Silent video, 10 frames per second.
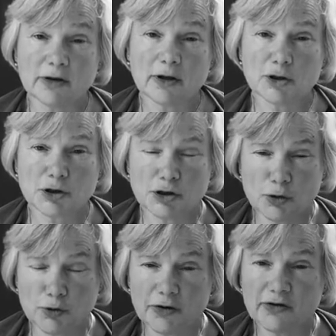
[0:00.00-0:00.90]

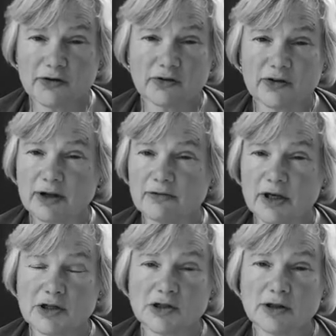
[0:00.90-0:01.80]
assurance of
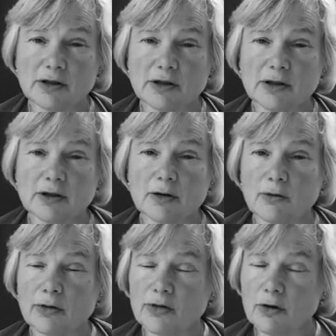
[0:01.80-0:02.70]
salvation,
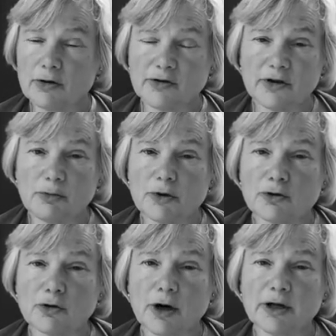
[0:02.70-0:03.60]
authority with
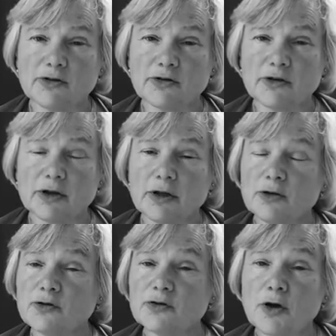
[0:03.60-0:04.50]
Christ,
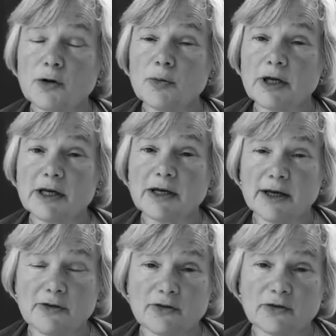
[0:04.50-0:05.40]
so many
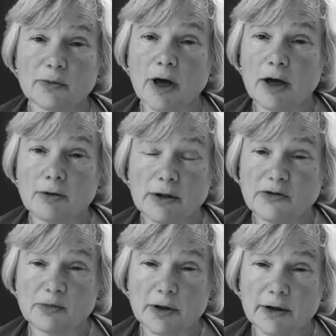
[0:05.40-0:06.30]
gifts from the Holy
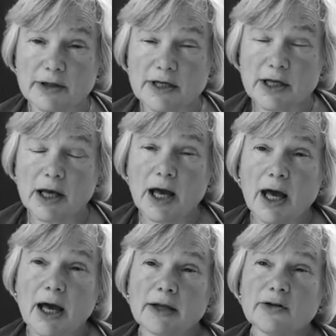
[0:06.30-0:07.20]
Spirit,
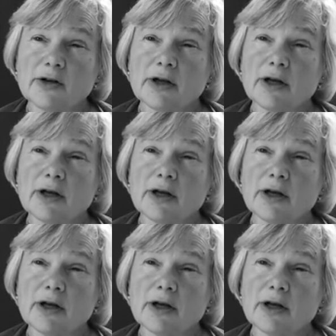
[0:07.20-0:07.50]
and